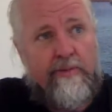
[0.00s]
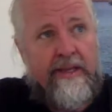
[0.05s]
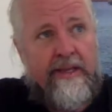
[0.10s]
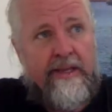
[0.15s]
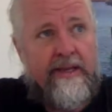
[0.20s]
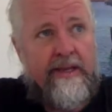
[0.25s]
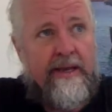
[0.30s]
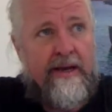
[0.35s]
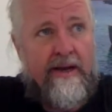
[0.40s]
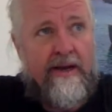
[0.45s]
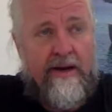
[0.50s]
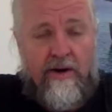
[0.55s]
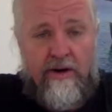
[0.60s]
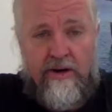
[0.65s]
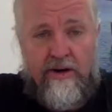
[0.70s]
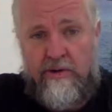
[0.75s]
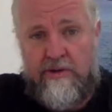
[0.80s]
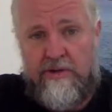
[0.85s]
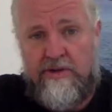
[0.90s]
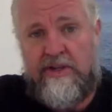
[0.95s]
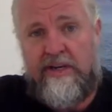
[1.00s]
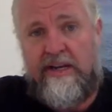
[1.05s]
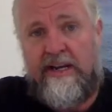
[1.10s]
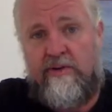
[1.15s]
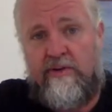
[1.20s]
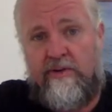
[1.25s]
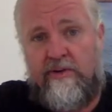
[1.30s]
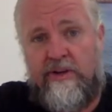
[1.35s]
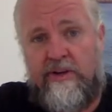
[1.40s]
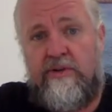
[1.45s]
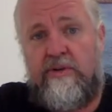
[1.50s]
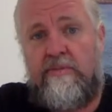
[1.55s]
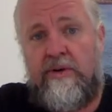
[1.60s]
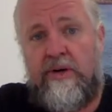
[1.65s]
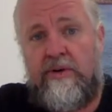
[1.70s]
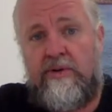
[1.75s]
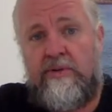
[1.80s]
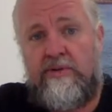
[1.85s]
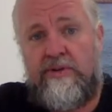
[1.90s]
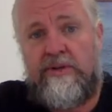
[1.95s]
We are launching our new
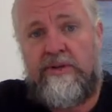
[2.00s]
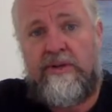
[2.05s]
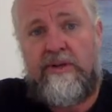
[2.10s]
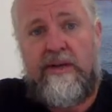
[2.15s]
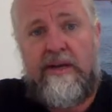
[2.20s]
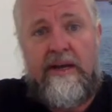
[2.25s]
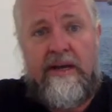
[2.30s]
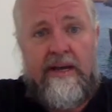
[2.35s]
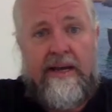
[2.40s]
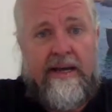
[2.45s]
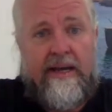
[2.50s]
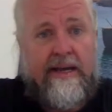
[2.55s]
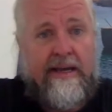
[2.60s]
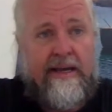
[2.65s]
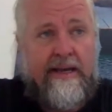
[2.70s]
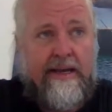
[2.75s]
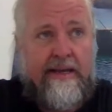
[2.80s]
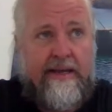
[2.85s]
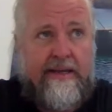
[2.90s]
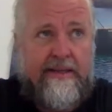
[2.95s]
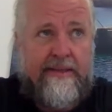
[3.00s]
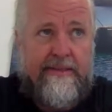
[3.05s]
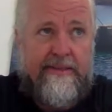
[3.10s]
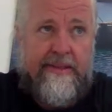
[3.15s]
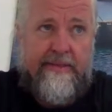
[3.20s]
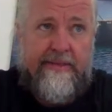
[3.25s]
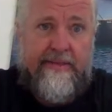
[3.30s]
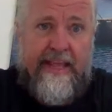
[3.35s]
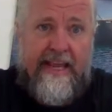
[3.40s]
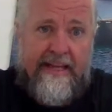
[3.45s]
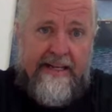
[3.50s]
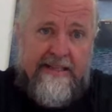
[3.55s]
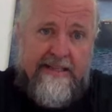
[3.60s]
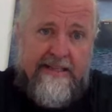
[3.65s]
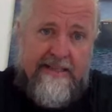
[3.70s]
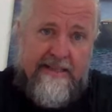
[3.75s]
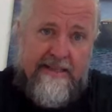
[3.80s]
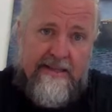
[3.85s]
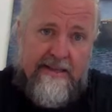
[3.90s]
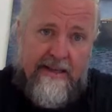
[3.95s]
boat the
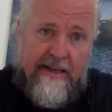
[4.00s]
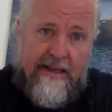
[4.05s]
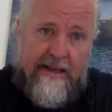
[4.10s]
next